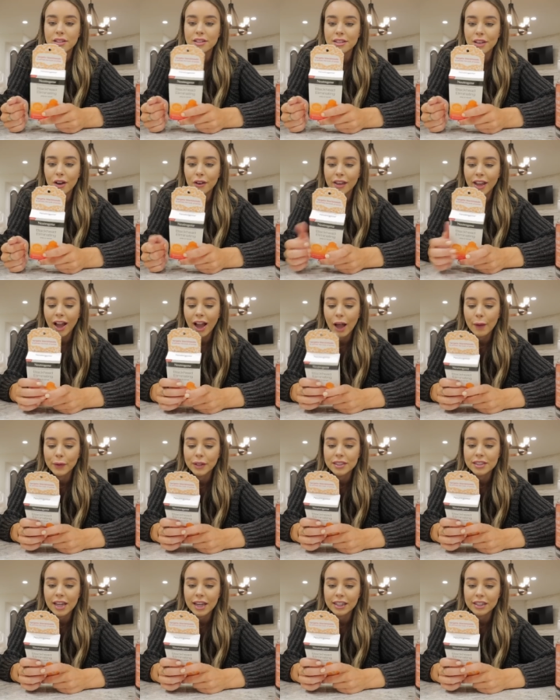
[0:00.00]
So yeah, I'm
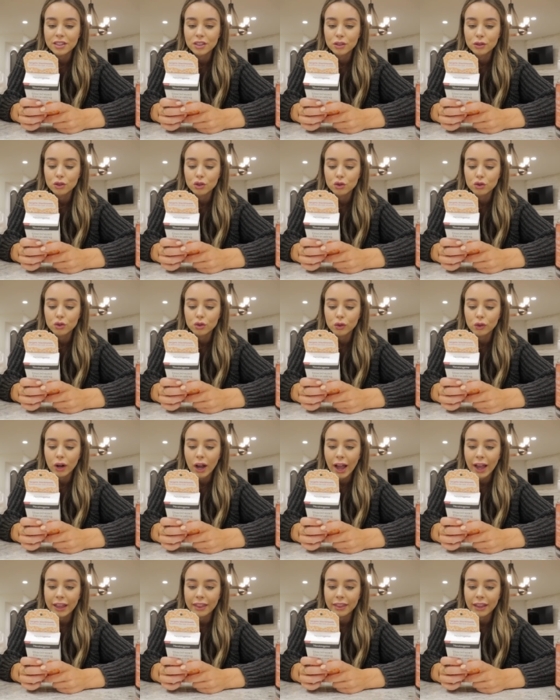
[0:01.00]
excited to
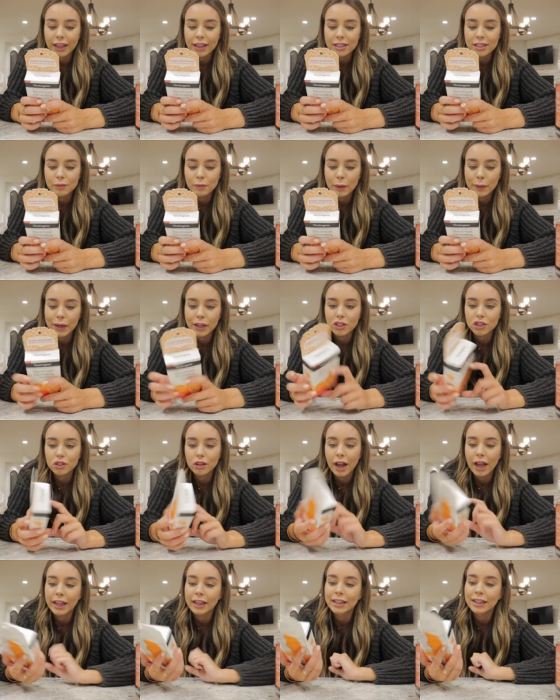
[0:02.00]
try this. Maybe I'll
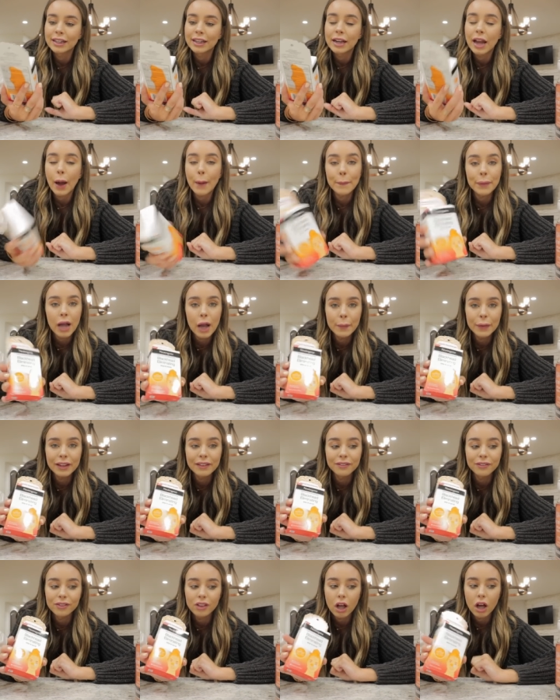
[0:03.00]
try it in an upcoming
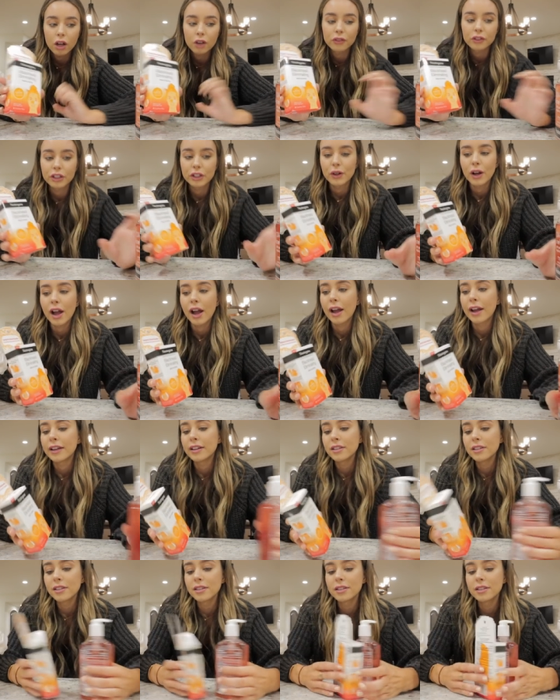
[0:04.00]
vlog for you
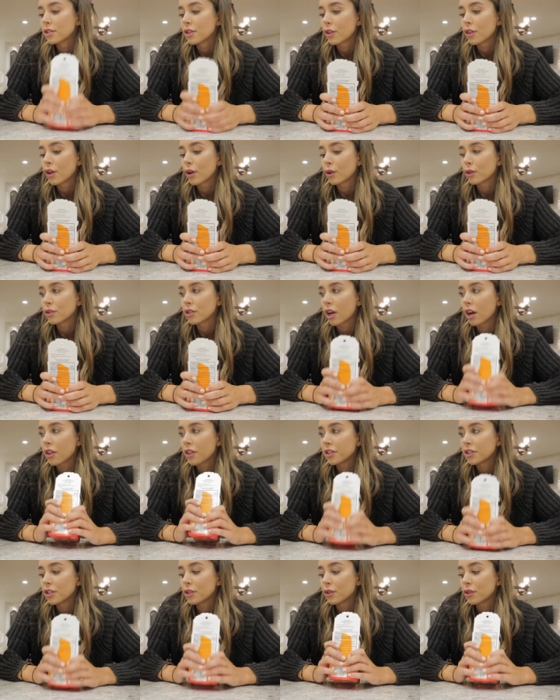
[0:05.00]
guys. So those are
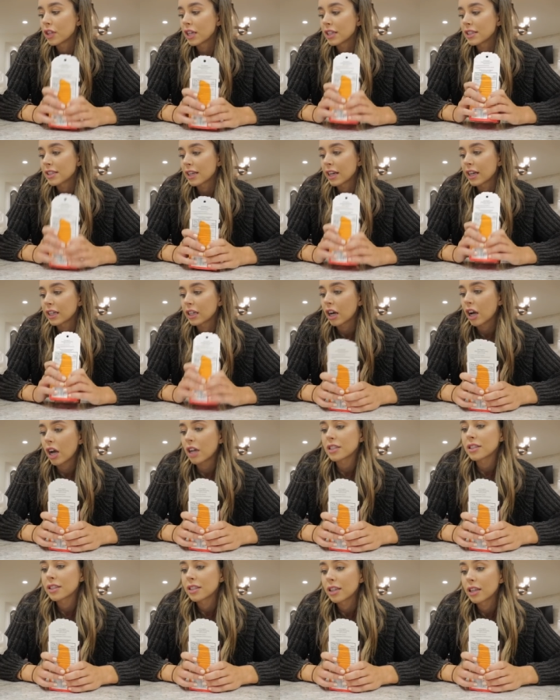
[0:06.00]
the two things that I
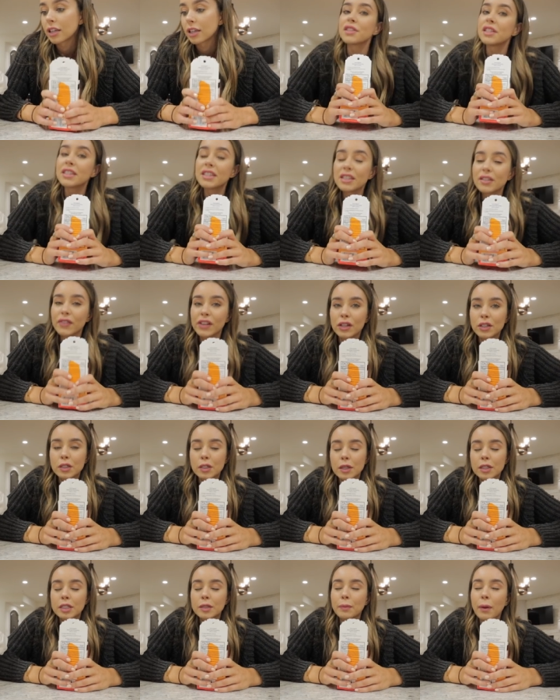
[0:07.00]
got. Since this video
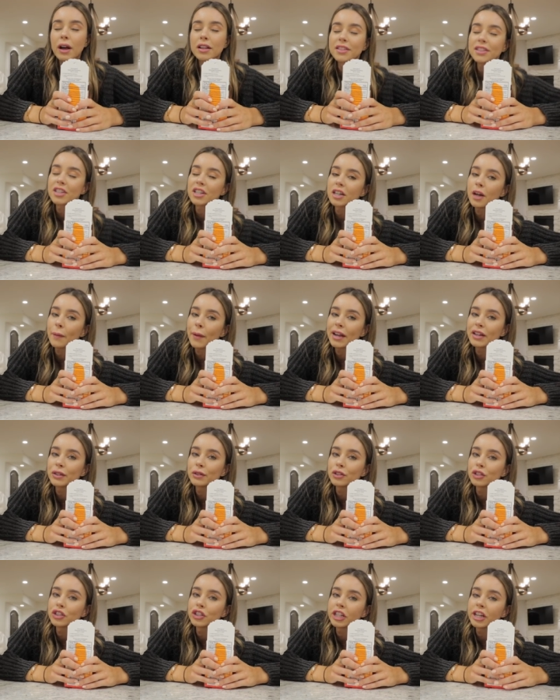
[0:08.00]
is sponsored by
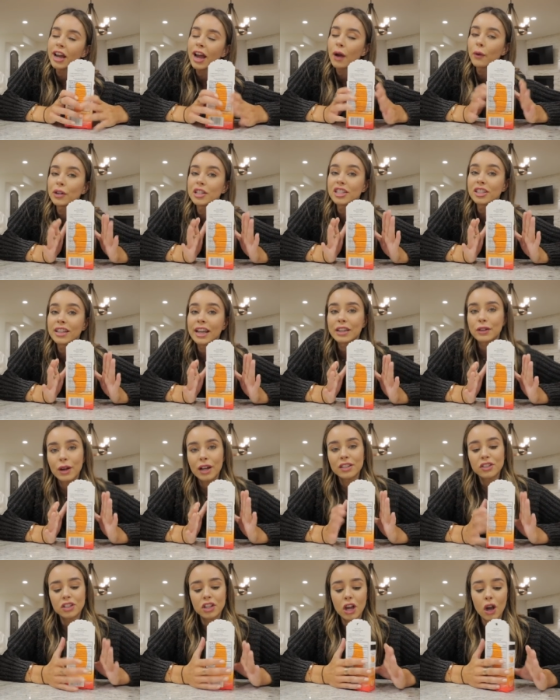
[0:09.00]
Neutrogena, I wanted to let you
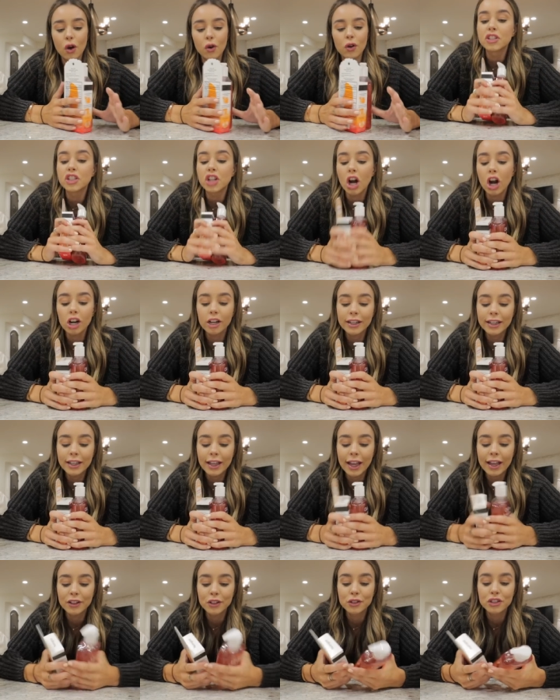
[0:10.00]
guys know
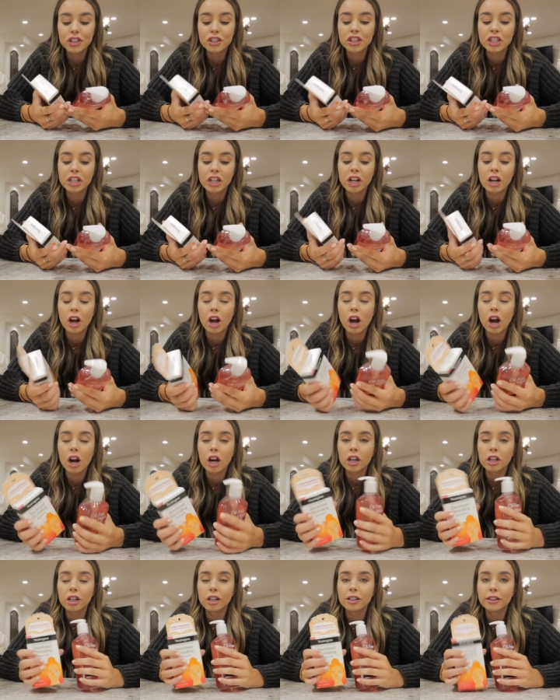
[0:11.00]
Target and Neutrogena
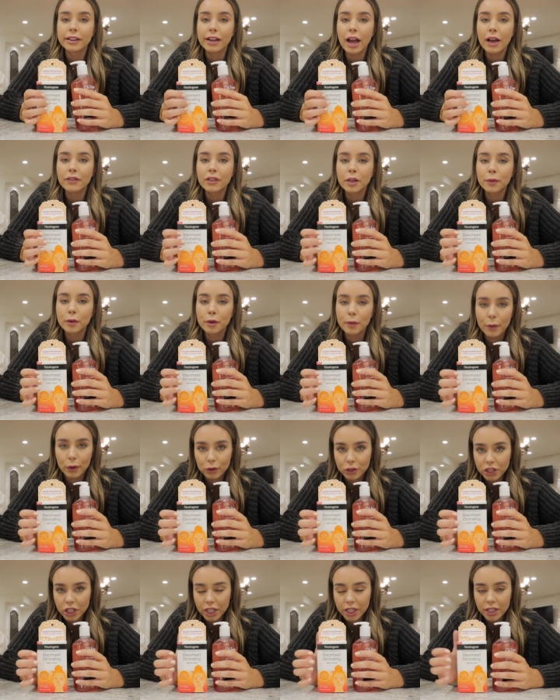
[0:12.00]
are currently having a
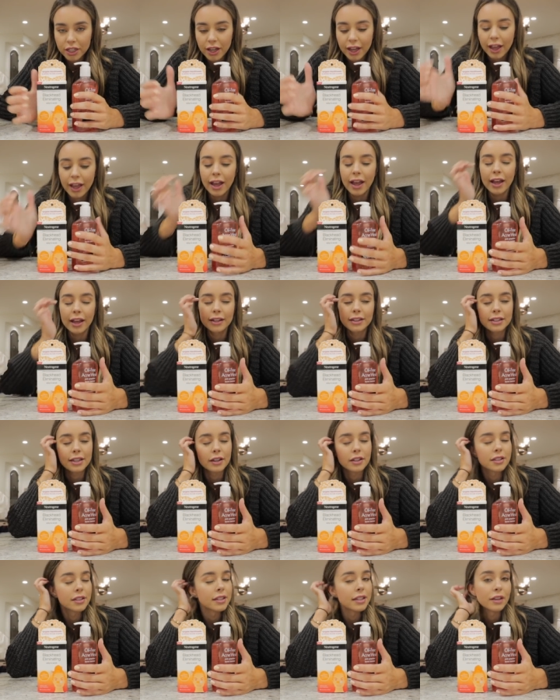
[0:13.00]
promotion and
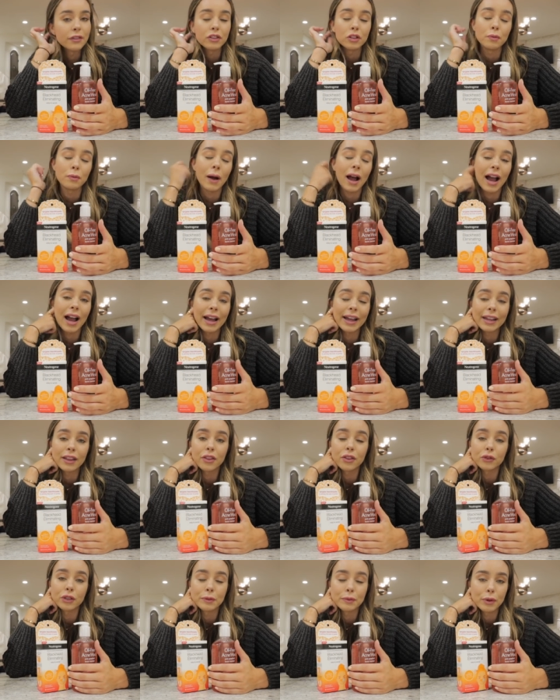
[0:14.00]
it's if you buy
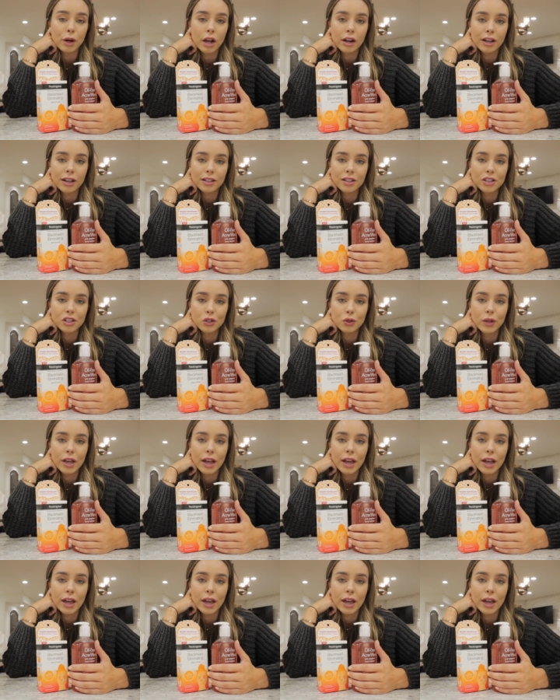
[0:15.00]
three products, you